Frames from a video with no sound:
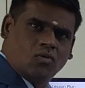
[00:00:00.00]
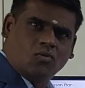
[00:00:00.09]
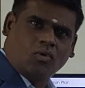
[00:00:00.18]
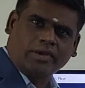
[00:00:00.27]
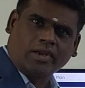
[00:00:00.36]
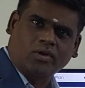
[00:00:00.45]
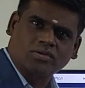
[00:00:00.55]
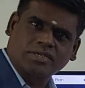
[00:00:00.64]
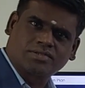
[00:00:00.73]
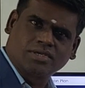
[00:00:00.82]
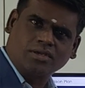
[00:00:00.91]
1 into
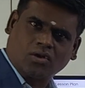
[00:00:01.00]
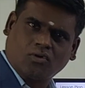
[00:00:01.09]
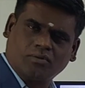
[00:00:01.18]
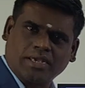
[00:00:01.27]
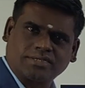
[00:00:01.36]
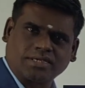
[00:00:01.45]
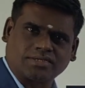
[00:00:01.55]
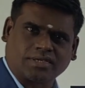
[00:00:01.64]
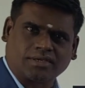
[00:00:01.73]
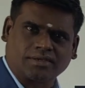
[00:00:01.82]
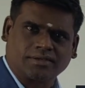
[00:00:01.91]
16 or 1 by
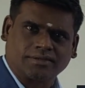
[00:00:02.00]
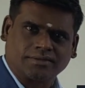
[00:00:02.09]
16.